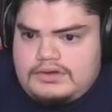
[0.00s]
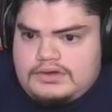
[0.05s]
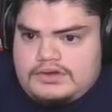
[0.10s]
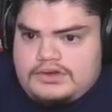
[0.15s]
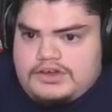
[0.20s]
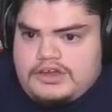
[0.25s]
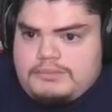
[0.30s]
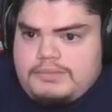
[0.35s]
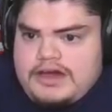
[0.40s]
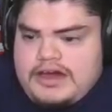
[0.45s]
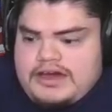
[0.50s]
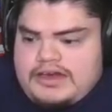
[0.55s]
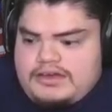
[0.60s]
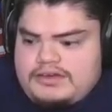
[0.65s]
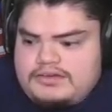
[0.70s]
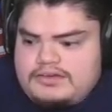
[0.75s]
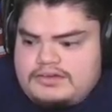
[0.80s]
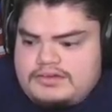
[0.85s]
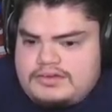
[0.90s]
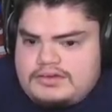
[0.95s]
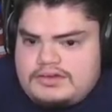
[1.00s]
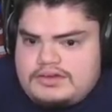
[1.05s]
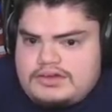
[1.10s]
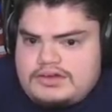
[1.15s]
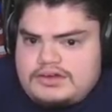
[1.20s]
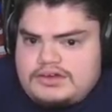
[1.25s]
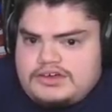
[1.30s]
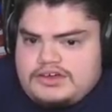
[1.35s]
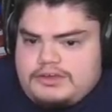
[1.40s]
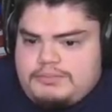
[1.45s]
Goodbye.
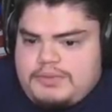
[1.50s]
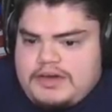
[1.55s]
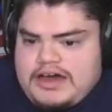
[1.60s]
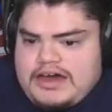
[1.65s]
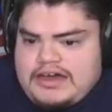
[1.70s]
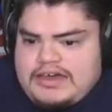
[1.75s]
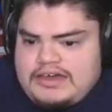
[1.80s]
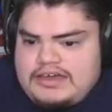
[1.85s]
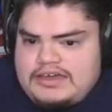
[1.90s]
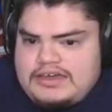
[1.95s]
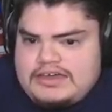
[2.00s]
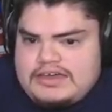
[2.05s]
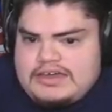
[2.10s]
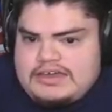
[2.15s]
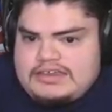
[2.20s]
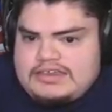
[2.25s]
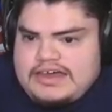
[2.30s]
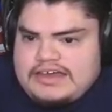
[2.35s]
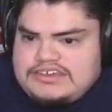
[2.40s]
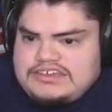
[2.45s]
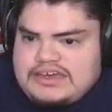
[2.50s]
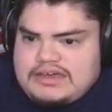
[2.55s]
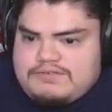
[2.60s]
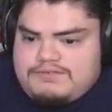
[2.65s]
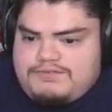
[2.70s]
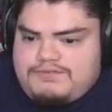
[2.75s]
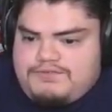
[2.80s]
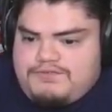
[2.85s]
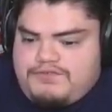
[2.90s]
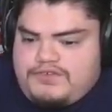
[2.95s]
Goodbye. That's a
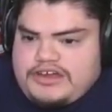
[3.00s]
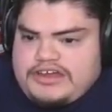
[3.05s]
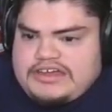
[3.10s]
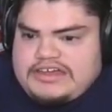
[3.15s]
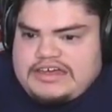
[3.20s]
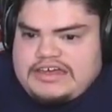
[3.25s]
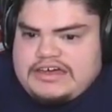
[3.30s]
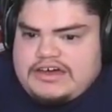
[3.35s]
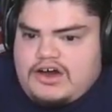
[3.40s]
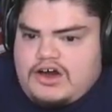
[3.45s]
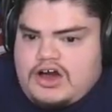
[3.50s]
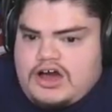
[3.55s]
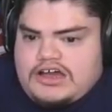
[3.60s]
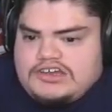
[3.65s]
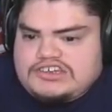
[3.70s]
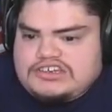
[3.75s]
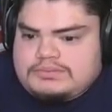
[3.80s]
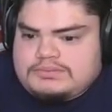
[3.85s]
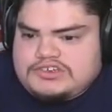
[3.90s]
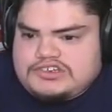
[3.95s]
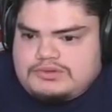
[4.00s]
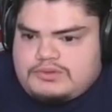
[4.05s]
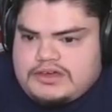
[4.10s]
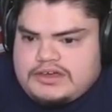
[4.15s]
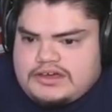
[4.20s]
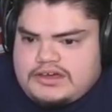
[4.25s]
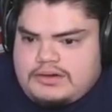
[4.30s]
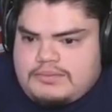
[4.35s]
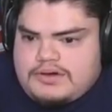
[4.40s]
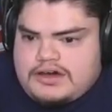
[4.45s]
freaking awesome swing.
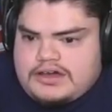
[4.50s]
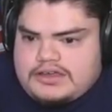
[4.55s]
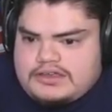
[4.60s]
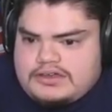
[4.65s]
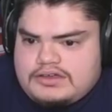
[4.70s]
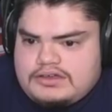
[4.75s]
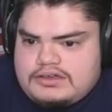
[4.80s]
Come on.